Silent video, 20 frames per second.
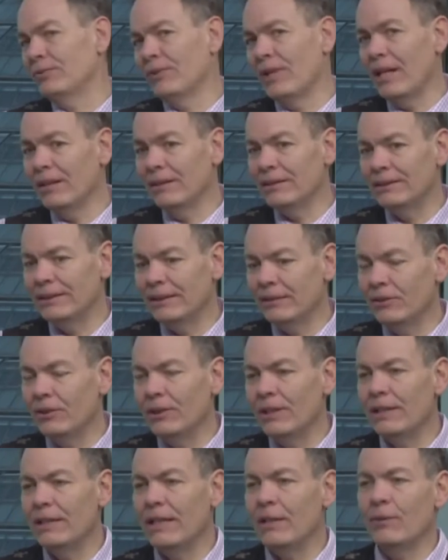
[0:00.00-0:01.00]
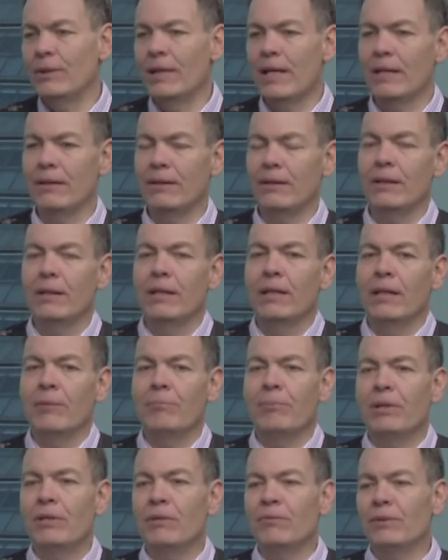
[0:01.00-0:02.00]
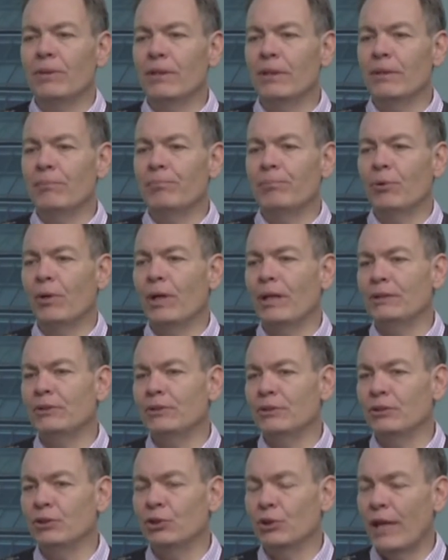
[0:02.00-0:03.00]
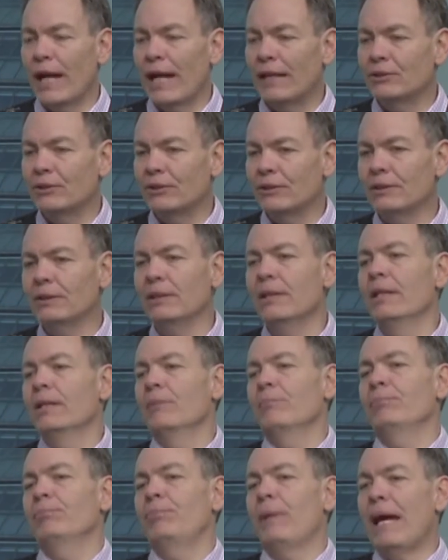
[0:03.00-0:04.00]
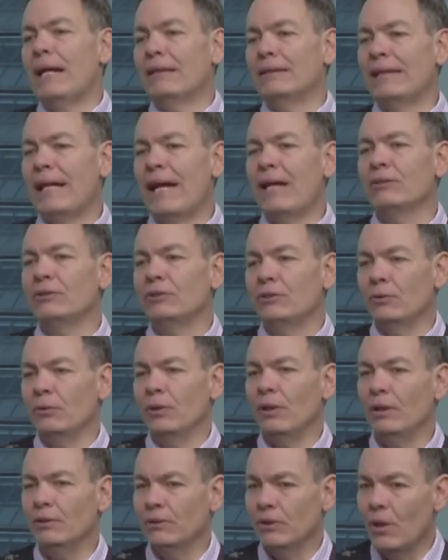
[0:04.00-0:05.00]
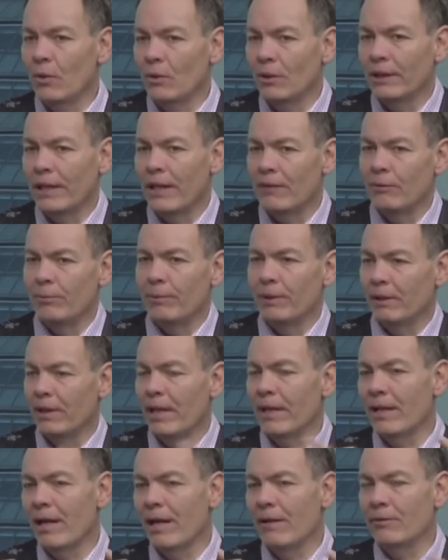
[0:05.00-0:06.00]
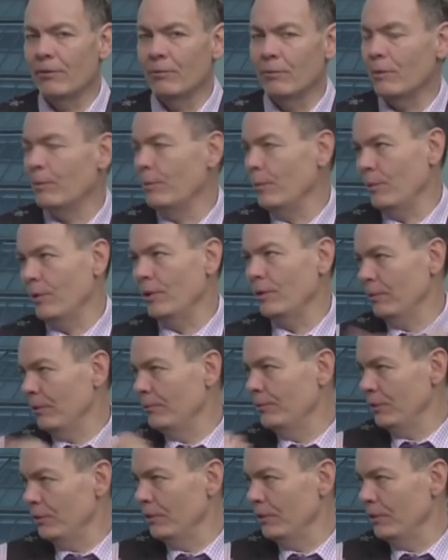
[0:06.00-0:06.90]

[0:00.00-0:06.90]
volatility. Then we had a bit of a price contraction back down to a lower level, but a lot higher than where we were a few